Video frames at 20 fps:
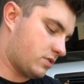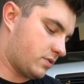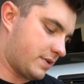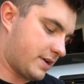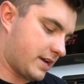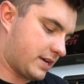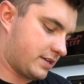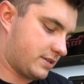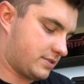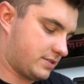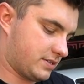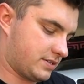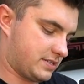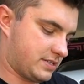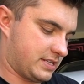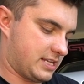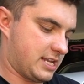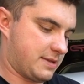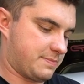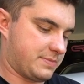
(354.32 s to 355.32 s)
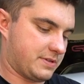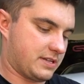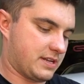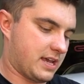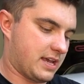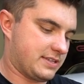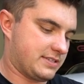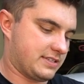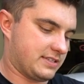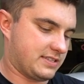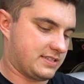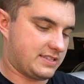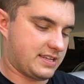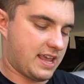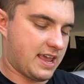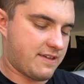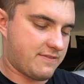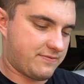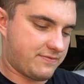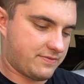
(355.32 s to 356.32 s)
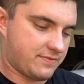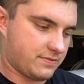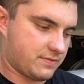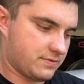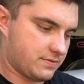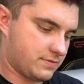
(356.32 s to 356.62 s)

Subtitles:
quick, just to keep it nice and safe.